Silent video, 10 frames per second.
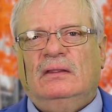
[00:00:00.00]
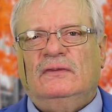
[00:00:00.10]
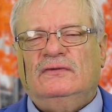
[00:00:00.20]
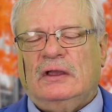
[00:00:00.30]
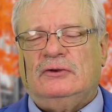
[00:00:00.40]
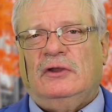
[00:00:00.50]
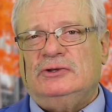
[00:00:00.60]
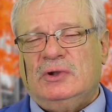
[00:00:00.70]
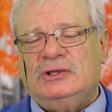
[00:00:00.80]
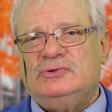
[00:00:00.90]
Secretary
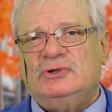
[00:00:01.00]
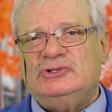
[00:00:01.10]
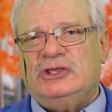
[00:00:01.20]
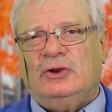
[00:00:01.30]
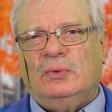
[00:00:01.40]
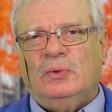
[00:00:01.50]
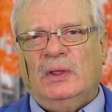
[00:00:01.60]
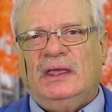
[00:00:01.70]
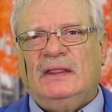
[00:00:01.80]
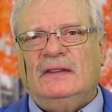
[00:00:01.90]
Treasurer said over the
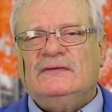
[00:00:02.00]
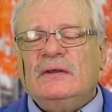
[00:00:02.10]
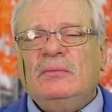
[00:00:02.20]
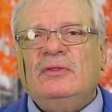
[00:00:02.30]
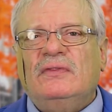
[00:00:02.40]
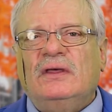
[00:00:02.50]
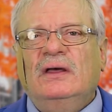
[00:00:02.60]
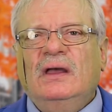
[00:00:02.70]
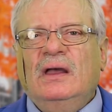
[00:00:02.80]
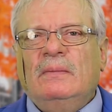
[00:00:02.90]
weekend that some of the
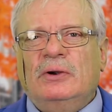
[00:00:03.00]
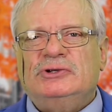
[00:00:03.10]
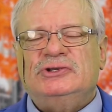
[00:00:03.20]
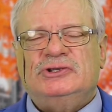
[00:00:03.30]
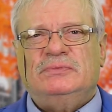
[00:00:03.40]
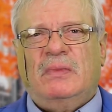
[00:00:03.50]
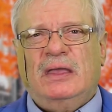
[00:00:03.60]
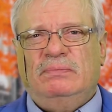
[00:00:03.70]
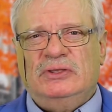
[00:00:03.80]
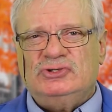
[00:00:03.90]
purchases
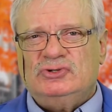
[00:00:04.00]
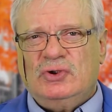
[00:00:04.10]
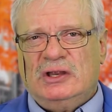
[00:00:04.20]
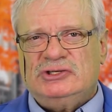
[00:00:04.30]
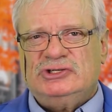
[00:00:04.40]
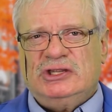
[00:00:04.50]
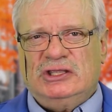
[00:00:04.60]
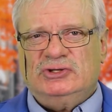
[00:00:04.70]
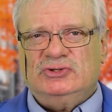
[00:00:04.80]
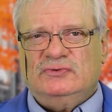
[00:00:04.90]
might be stretched
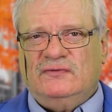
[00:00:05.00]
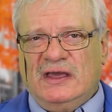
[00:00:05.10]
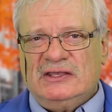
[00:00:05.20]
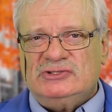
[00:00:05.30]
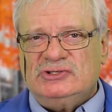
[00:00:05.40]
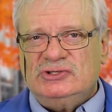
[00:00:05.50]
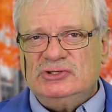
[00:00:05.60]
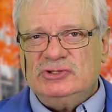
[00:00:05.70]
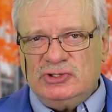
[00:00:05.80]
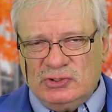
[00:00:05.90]
into phase
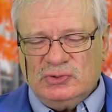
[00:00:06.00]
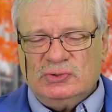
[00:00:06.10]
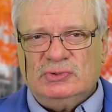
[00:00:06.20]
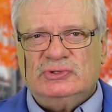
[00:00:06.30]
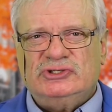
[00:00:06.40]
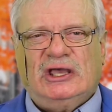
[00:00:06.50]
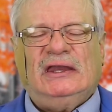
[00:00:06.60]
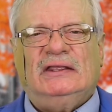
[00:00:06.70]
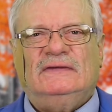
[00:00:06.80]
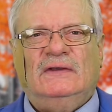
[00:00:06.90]
two
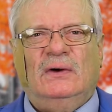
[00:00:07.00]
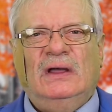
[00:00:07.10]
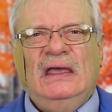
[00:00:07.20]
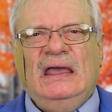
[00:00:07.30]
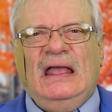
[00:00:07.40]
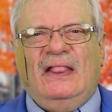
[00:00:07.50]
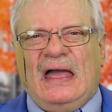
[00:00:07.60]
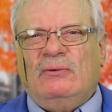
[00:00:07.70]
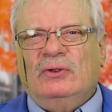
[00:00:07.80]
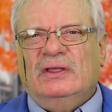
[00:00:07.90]
signing. So
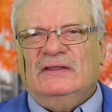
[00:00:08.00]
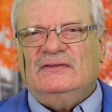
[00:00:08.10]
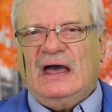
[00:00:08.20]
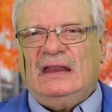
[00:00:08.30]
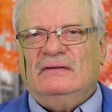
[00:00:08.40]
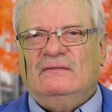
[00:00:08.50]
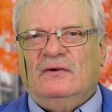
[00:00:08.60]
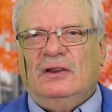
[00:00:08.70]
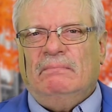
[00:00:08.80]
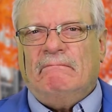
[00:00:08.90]
that really is not
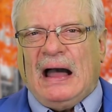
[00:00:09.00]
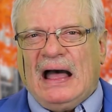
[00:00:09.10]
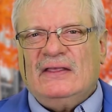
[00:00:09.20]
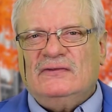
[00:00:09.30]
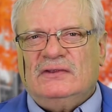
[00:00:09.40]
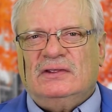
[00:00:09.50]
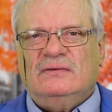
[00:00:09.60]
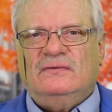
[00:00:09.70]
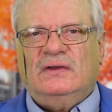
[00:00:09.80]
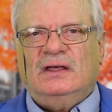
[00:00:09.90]
very
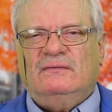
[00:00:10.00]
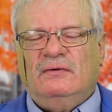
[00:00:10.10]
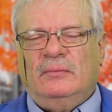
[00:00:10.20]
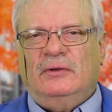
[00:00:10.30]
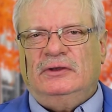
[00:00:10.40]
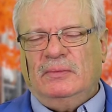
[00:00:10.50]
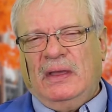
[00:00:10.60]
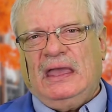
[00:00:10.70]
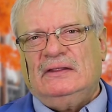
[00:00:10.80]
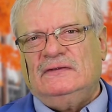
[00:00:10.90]
positive uh, from a
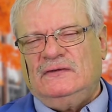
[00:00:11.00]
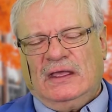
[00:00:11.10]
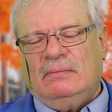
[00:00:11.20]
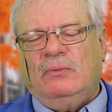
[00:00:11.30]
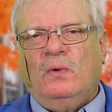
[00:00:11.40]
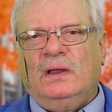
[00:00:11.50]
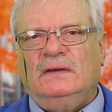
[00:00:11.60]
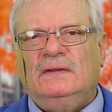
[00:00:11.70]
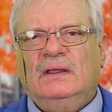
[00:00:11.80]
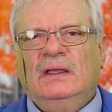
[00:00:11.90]
demand standpoint.